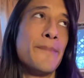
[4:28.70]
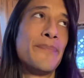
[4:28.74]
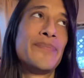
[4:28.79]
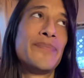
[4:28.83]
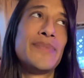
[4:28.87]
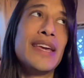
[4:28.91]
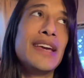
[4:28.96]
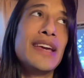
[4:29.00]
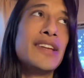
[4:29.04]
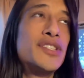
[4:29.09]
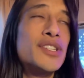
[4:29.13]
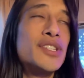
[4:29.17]

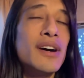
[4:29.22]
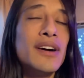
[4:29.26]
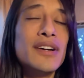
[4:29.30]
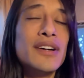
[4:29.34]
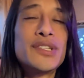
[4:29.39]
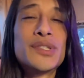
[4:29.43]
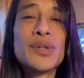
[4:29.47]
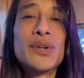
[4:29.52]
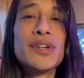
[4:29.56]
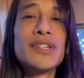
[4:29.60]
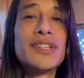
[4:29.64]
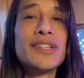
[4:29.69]
It's all
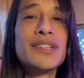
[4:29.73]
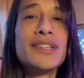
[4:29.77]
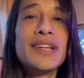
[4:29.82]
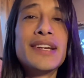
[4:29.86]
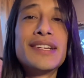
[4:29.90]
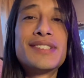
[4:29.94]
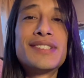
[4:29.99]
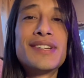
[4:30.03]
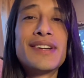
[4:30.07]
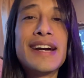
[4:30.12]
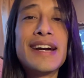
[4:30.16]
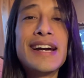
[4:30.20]
sorts of
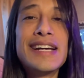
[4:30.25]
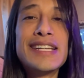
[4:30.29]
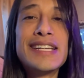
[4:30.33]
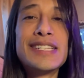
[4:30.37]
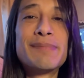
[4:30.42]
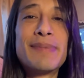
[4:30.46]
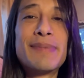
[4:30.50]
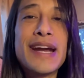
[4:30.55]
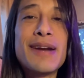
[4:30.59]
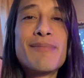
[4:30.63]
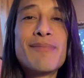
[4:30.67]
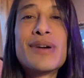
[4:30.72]
things, you
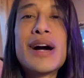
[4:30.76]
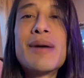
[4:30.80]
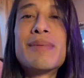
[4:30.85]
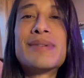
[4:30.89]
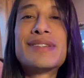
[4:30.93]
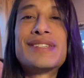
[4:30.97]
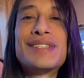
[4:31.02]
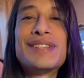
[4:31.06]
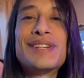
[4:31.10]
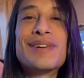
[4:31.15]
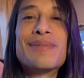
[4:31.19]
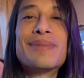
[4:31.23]
guys, but I
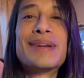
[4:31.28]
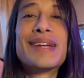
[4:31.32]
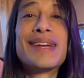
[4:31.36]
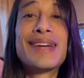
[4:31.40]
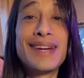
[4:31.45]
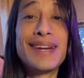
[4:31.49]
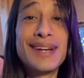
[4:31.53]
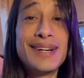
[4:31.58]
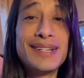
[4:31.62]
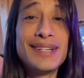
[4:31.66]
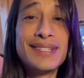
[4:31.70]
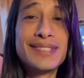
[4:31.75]
promise you, nobody
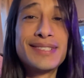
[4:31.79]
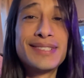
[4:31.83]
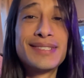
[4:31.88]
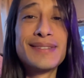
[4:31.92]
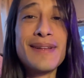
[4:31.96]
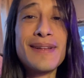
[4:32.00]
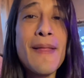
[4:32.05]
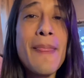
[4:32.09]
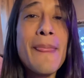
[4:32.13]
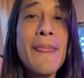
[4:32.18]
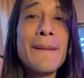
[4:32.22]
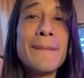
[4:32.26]
cares.
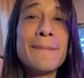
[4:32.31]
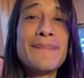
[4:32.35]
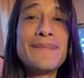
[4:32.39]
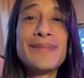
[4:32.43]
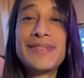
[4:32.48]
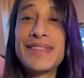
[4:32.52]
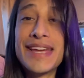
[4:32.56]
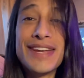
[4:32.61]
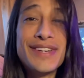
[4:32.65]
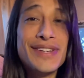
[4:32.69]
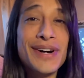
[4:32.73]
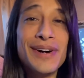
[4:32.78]

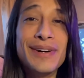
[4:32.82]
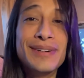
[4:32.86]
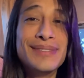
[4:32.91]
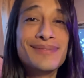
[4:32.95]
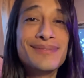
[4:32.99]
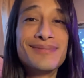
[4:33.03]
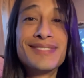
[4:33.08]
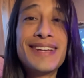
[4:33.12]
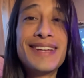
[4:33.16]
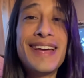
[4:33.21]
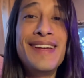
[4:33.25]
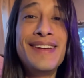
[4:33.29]
They don't.
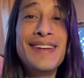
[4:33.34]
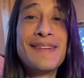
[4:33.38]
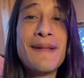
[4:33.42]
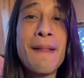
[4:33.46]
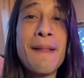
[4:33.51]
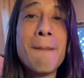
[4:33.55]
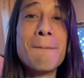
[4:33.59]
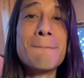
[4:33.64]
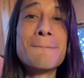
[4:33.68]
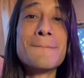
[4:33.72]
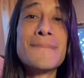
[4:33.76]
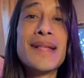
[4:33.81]

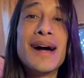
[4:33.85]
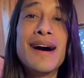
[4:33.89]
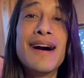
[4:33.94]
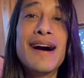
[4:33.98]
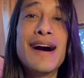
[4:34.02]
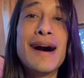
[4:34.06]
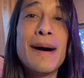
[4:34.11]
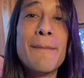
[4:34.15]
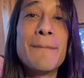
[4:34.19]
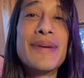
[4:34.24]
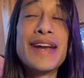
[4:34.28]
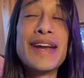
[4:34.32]

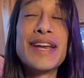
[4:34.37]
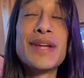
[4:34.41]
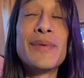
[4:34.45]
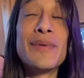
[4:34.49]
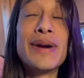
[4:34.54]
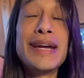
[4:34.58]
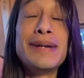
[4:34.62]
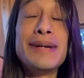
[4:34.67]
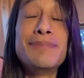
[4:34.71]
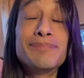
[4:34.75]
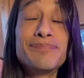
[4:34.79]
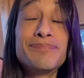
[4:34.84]
But
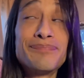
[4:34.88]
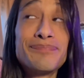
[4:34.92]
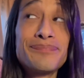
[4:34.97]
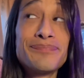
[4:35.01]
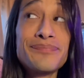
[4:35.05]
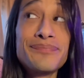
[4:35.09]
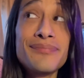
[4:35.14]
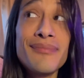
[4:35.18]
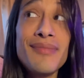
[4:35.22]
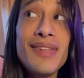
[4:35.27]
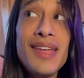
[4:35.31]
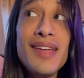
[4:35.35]
anyway,
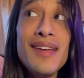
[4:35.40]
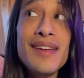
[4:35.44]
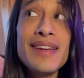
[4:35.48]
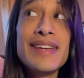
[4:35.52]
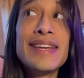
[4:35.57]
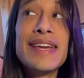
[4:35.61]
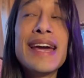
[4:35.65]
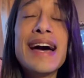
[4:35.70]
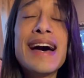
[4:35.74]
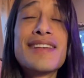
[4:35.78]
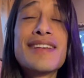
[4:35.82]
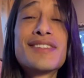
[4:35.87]

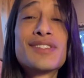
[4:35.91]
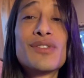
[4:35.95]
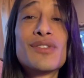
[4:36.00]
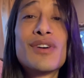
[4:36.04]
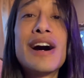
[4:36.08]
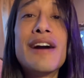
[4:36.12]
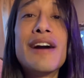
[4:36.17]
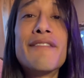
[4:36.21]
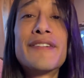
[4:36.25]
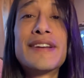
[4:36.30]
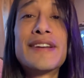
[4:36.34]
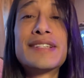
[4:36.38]
yeah, so
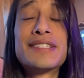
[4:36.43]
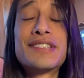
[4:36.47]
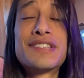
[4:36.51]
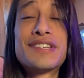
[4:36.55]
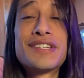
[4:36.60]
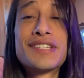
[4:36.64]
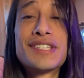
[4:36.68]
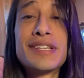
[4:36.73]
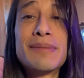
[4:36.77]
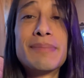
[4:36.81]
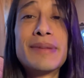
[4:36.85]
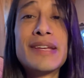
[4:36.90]
confidence is
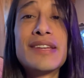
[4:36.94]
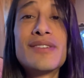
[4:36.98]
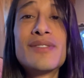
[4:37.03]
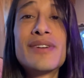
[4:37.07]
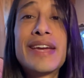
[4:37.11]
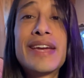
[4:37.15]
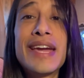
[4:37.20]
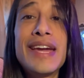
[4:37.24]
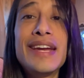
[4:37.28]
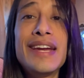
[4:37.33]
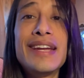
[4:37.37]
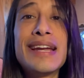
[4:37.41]
just something you
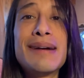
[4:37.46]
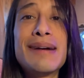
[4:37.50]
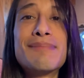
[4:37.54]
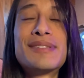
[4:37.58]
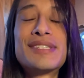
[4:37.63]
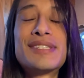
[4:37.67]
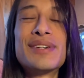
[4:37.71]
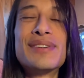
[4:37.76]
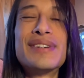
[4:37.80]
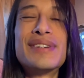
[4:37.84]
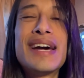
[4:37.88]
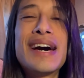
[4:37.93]
gain. I'm
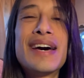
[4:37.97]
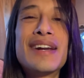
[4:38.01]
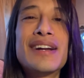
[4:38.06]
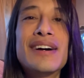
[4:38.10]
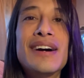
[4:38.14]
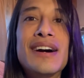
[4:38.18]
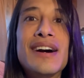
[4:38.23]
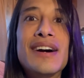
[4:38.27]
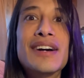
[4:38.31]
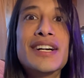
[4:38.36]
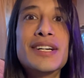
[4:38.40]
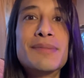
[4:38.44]
still not
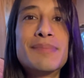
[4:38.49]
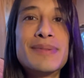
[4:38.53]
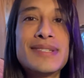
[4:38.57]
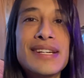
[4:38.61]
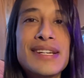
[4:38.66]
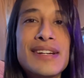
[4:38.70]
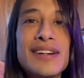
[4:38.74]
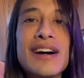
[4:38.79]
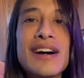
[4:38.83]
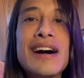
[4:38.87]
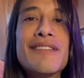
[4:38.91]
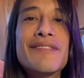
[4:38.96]

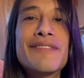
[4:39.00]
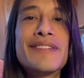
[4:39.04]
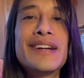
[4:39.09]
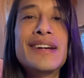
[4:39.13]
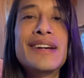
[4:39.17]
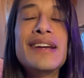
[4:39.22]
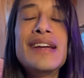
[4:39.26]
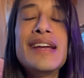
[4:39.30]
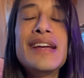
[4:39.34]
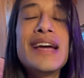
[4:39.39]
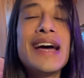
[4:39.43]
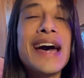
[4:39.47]
100%
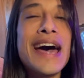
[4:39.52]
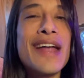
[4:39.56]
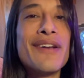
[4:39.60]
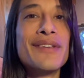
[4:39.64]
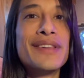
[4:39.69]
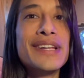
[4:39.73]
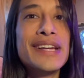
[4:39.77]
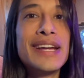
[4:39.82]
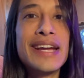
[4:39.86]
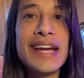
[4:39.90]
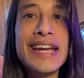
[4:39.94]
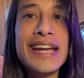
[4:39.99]
confident. I don't
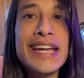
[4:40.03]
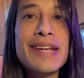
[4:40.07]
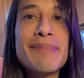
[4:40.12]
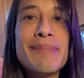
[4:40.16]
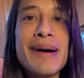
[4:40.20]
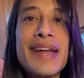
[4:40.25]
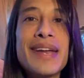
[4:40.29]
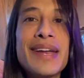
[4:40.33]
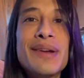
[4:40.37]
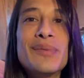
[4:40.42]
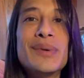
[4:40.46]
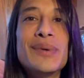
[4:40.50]
think
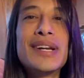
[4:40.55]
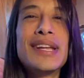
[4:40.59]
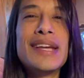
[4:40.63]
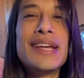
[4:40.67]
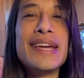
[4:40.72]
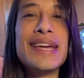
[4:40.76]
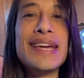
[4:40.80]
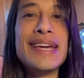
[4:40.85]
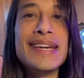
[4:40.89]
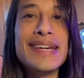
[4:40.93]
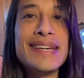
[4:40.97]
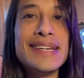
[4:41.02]
anybody
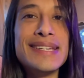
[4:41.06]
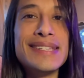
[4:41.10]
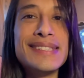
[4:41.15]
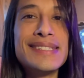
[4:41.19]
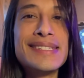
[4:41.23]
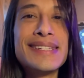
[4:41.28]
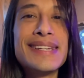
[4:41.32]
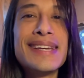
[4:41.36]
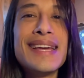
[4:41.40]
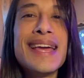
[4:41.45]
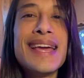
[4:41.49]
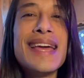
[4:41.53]
really
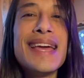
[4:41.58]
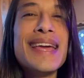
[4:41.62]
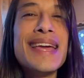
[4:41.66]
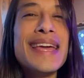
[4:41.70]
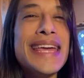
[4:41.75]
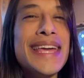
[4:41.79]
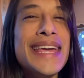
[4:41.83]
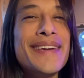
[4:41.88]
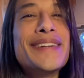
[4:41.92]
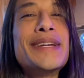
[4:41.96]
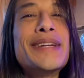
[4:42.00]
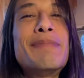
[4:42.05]
is.
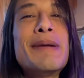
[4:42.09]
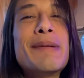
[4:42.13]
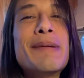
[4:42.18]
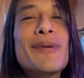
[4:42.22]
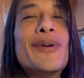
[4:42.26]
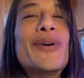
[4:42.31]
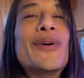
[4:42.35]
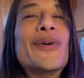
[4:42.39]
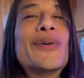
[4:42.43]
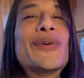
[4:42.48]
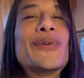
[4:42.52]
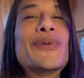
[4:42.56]
Even the
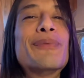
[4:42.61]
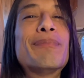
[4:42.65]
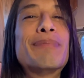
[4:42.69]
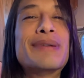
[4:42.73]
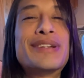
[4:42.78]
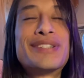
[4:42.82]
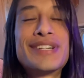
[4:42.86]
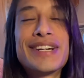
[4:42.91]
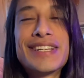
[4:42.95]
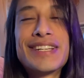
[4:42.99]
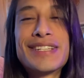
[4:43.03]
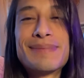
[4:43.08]
people who
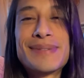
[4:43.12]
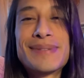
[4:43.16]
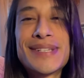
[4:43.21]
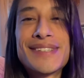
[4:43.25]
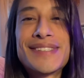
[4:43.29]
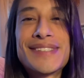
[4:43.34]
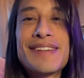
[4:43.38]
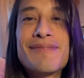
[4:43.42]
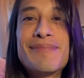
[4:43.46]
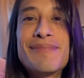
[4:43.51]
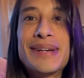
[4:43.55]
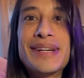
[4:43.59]
portray
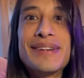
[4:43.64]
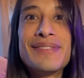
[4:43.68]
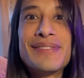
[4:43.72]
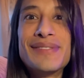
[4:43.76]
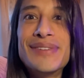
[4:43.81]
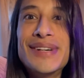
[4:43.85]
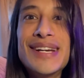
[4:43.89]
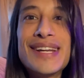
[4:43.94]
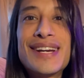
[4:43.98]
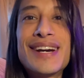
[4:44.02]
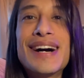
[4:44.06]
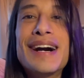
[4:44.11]
themselves as being
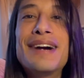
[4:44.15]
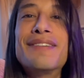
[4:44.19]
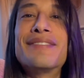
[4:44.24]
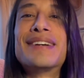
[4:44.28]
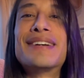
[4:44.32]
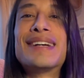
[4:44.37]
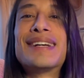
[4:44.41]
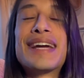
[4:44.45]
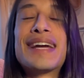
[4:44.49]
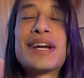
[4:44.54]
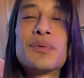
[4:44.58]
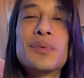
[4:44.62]
really
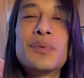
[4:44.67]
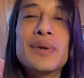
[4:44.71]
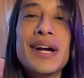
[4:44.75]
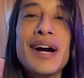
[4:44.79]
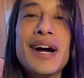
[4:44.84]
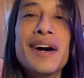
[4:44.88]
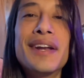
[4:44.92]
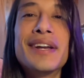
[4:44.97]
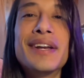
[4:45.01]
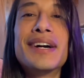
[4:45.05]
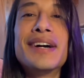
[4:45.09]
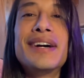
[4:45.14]
confident, like
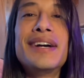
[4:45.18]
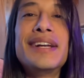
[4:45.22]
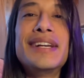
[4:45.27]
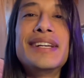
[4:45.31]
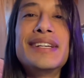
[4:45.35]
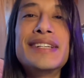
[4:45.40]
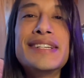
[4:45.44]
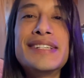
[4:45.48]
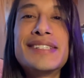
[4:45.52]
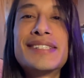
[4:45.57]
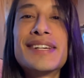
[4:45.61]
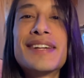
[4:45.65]
Rihanna
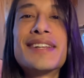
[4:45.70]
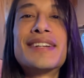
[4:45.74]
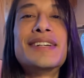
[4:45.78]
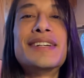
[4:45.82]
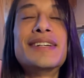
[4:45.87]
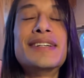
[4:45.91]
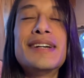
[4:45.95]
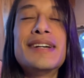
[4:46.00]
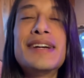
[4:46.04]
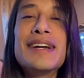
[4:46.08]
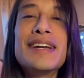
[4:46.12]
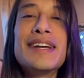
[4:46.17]
and these
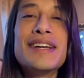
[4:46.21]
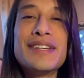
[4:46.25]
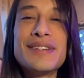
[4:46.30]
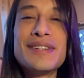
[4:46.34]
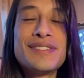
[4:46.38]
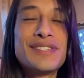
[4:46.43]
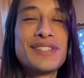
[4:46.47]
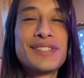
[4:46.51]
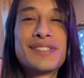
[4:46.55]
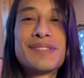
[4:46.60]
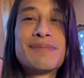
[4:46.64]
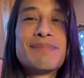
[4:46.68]
other,
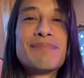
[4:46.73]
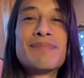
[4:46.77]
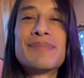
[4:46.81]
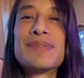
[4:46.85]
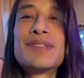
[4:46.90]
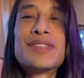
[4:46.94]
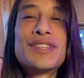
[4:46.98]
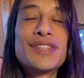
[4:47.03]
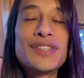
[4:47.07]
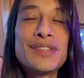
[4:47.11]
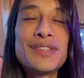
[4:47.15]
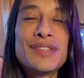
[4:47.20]
just
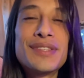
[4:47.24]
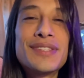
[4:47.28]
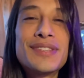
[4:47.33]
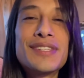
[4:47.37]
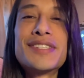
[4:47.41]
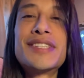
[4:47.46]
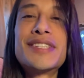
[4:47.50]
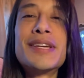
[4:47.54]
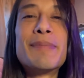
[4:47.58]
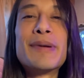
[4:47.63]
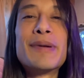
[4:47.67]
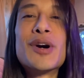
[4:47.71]

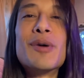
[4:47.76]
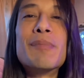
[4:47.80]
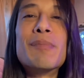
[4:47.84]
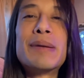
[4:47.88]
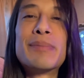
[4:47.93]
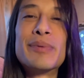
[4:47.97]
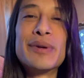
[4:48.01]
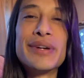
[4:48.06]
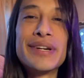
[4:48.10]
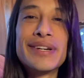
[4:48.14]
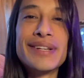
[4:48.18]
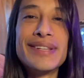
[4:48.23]
the typical
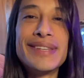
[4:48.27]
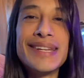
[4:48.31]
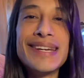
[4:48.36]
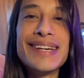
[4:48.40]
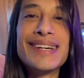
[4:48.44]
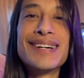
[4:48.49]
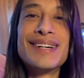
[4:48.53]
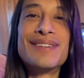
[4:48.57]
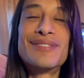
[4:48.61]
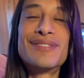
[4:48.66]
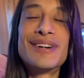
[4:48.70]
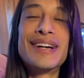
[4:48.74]
people you can
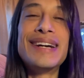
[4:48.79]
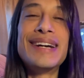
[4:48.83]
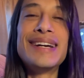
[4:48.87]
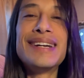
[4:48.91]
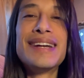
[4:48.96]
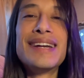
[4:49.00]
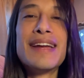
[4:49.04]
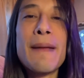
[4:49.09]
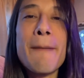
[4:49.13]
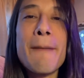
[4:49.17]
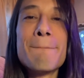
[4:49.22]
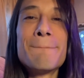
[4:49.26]
think of,
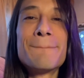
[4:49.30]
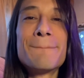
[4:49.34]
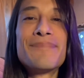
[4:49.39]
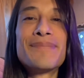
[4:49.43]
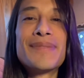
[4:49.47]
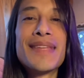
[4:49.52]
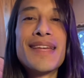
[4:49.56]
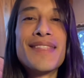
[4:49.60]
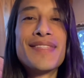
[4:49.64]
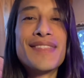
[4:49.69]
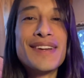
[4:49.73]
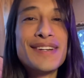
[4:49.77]
right?
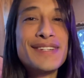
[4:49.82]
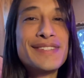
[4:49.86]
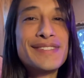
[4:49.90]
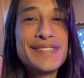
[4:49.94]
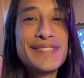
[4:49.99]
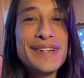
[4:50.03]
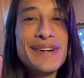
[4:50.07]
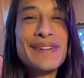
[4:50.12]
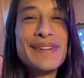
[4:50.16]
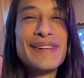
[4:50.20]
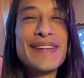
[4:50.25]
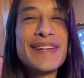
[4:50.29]
They're
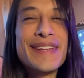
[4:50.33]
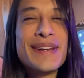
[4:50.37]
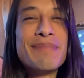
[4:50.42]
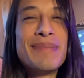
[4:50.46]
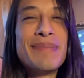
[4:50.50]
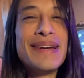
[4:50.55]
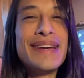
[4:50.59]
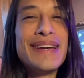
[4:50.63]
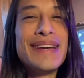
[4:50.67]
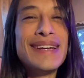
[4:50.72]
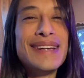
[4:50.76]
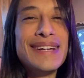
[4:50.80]
still a little
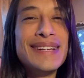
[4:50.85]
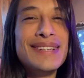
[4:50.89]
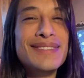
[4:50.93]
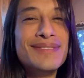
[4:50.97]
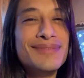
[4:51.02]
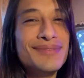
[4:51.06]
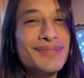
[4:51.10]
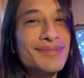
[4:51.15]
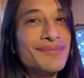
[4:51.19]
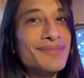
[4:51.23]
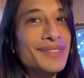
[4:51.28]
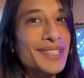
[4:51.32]
bit,
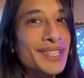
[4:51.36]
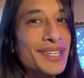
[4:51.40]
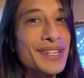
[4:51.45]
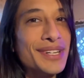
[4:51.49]
they